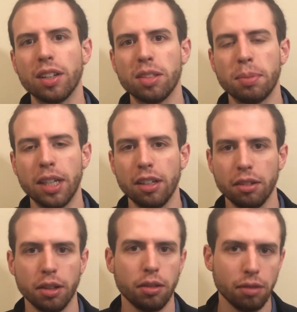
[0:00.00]
to be
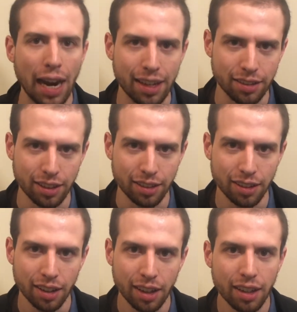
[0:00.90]
Rakuten.
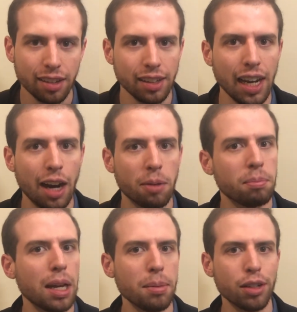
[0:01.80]
Now,
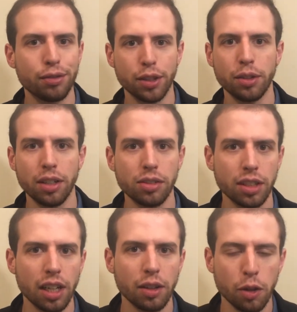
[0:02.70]
maybe a few years
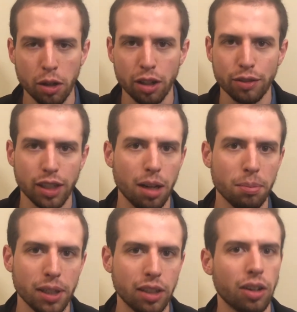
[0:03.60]
ago you heard of a
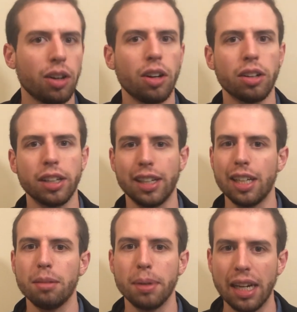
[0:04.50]
company called
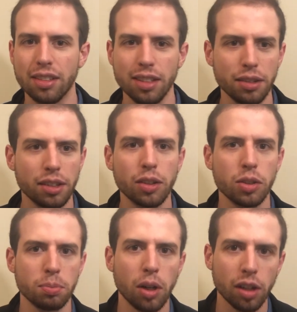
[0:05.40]
Ebates. They're a little
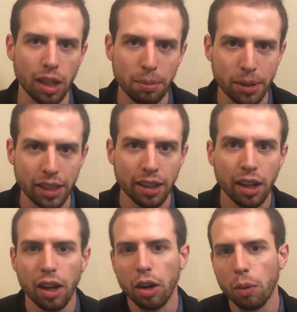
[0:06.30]
small company.
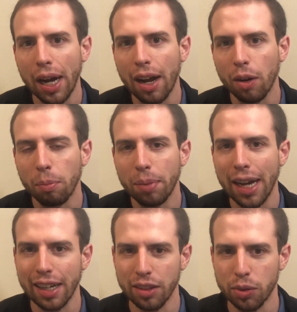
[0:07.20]
Well,
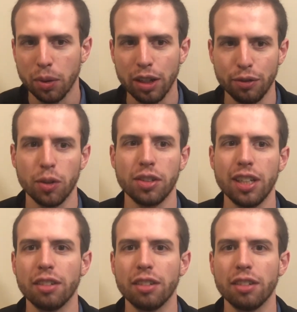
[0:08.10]
back in 2014,